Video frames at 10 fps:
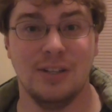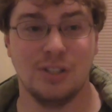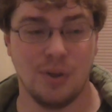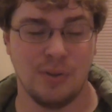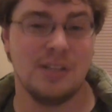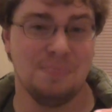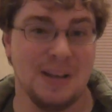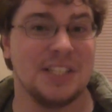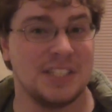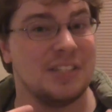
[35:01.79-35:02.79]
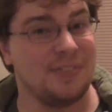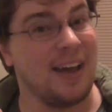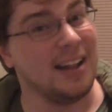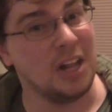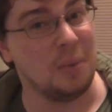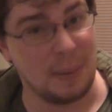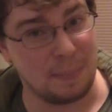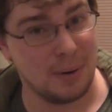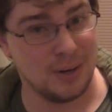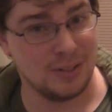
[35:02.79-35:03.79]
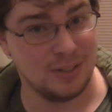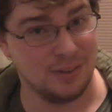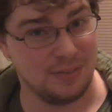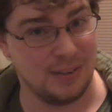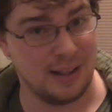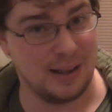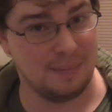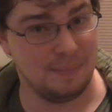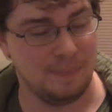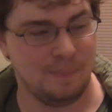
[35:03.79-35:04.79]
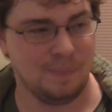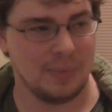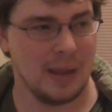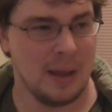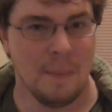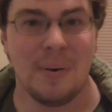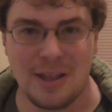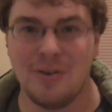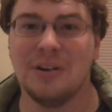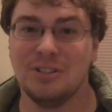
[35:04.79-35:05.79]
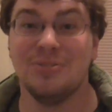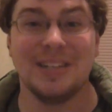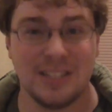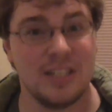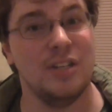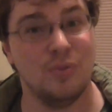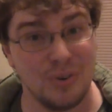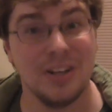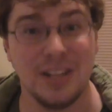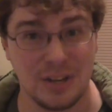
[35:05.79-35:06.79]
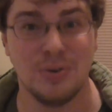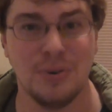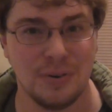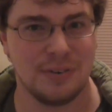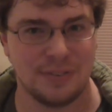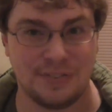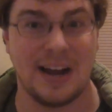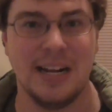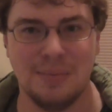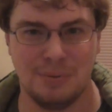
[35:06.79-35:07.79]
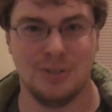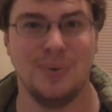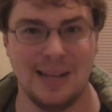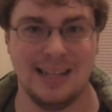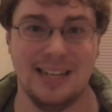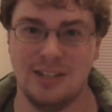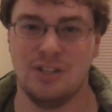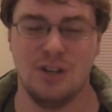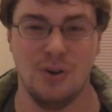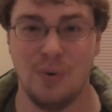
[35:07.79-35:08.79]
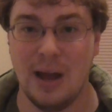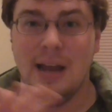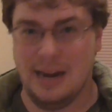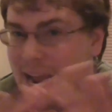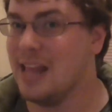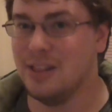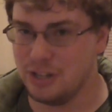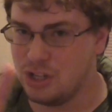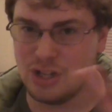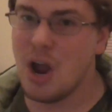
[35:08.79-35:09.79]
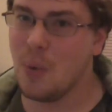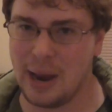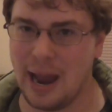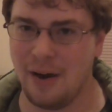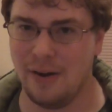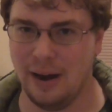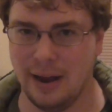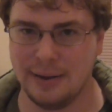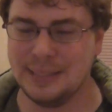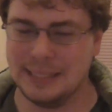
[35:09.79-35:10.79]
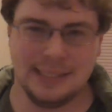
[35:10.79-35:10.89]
So this makes this fight a little bit personal for them. But you also get to see a really cool fight between these two in the snowy area.